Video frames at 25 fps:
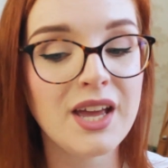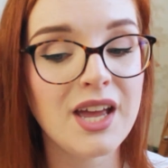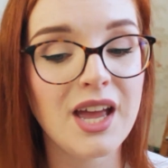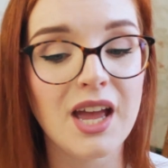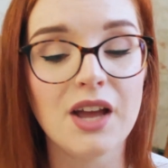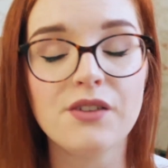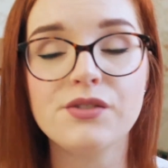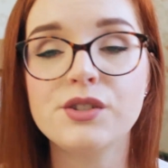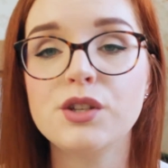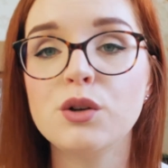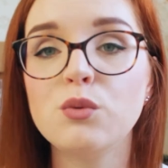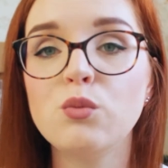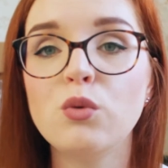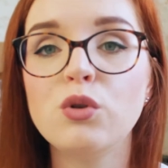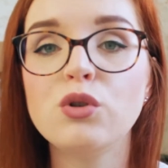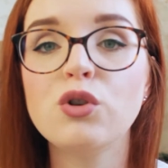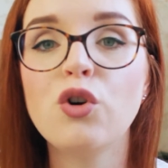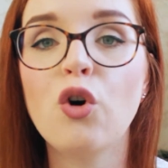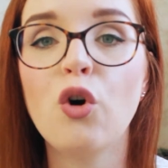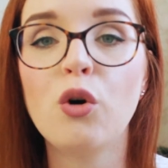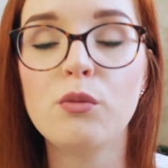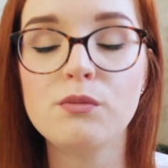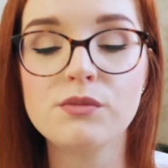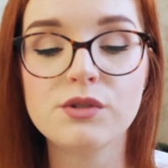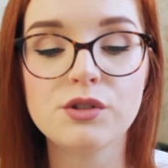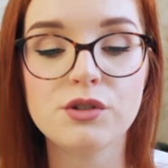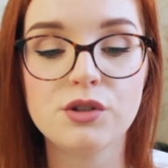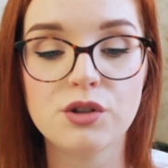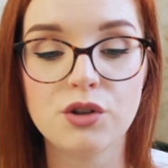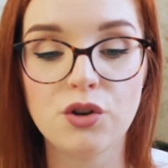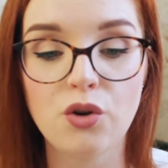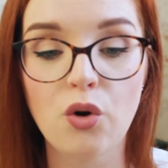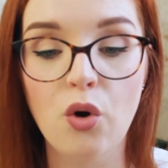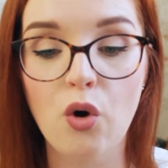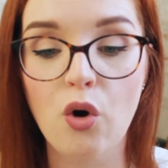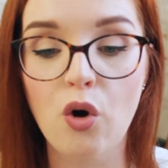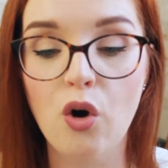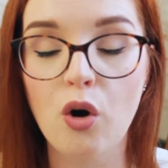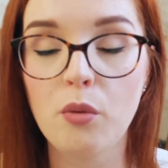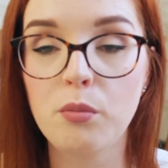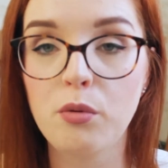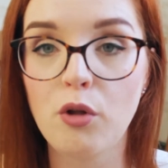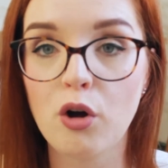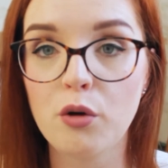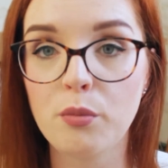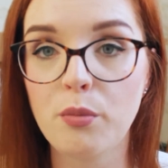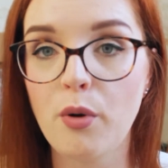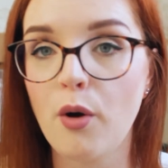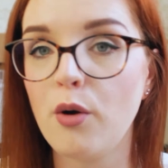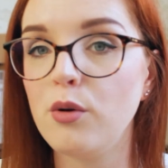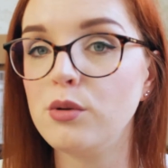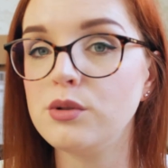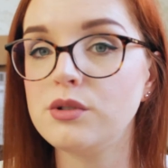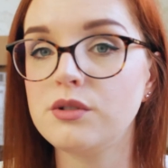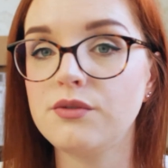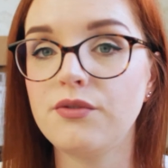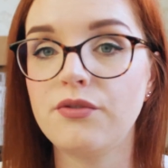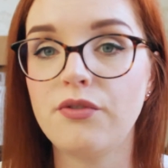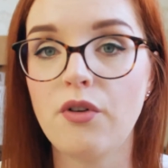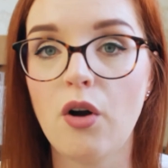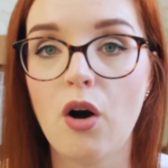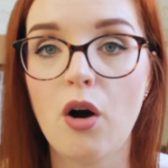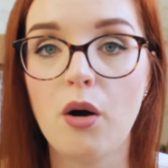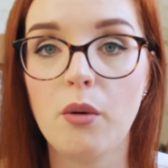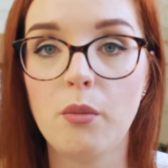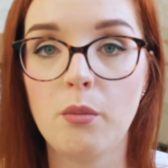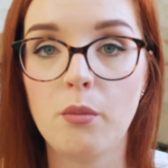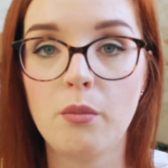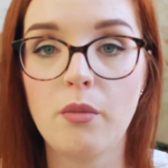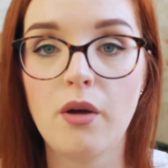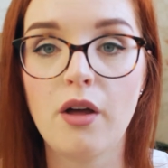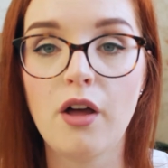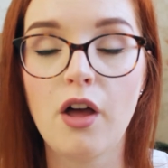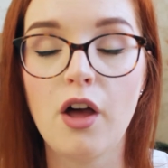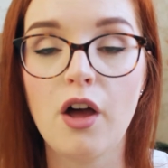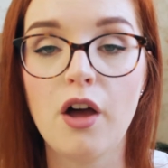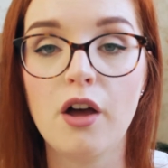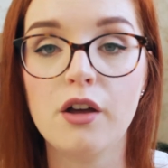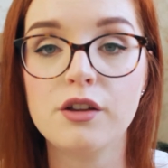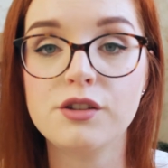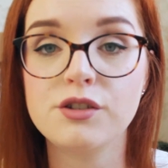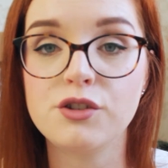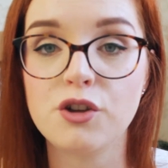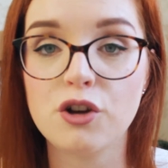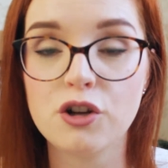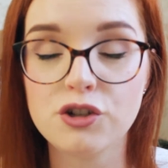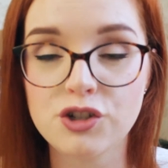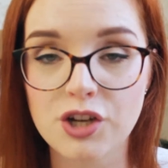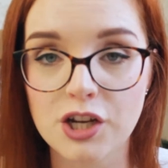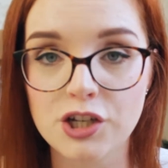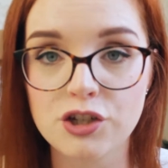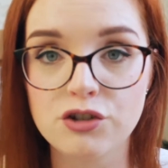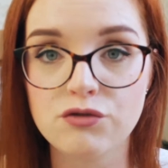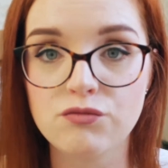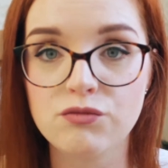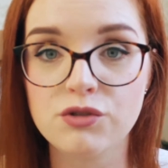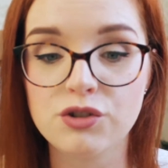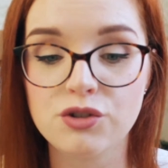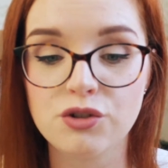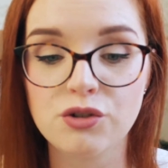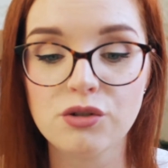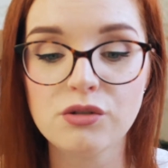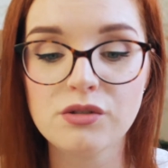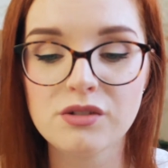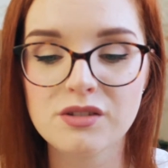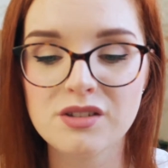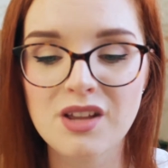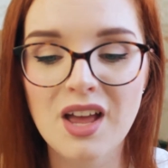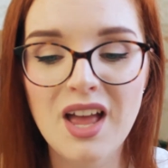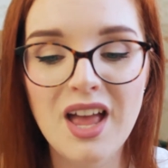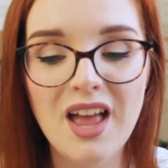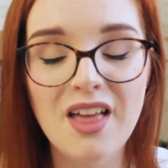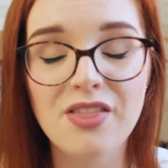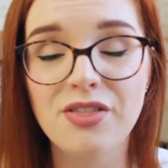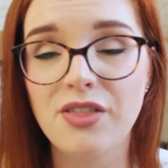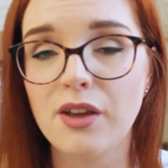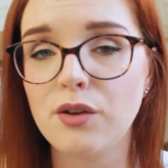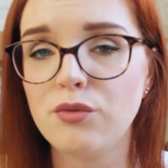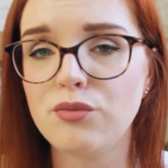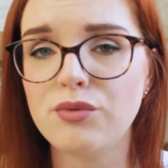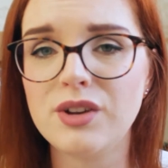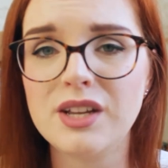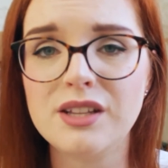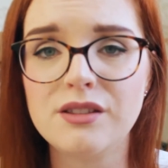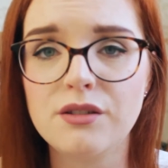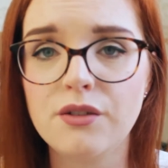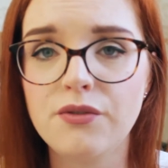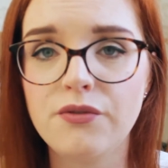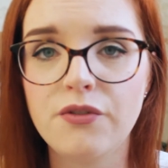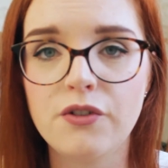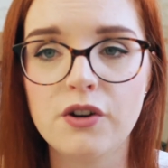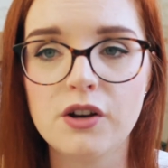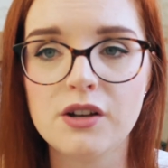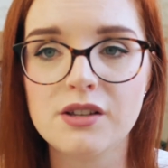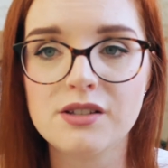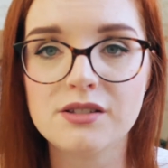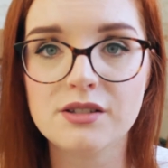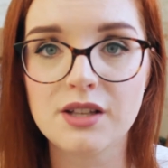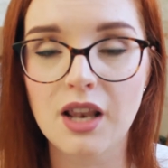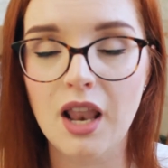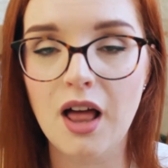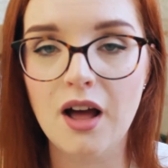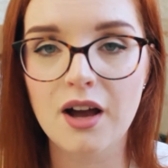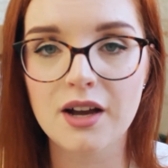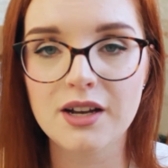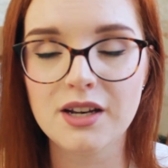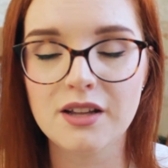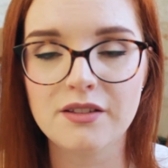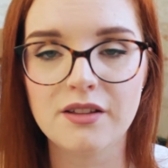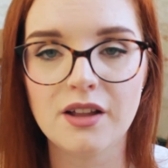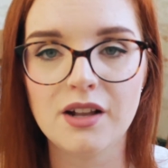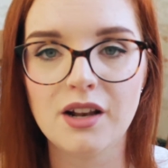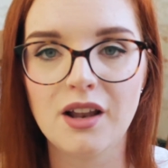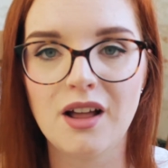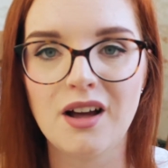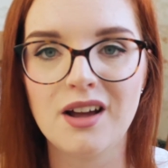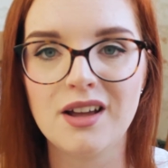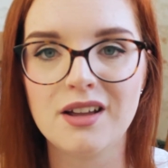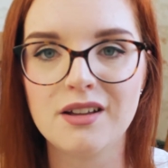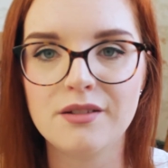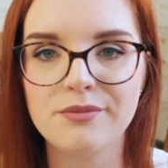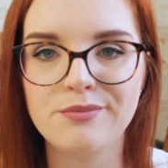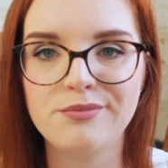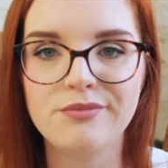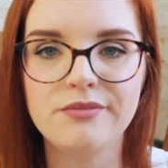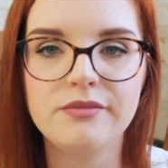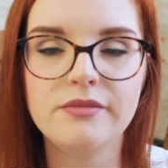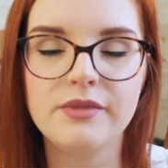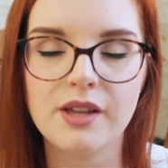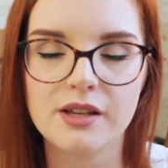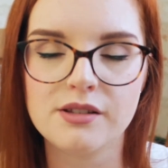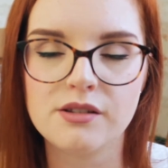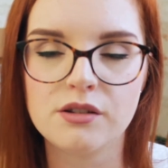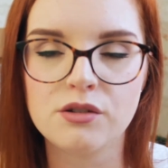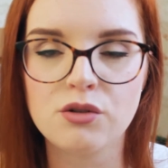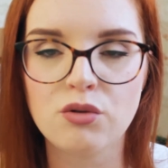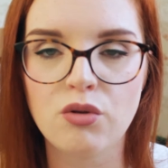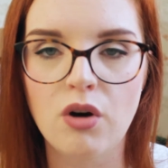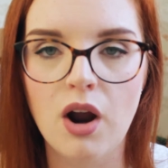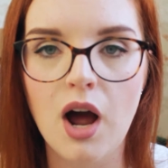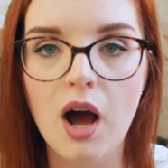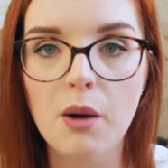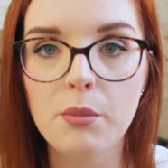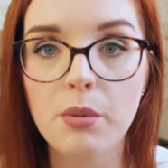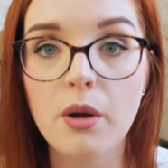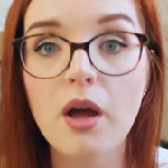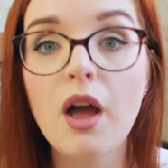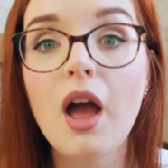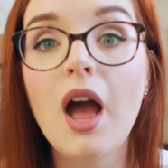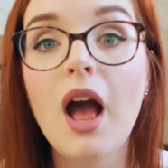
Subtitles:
If someone comes to your blog post from search engine results, they read the first line and they're like, this is crap,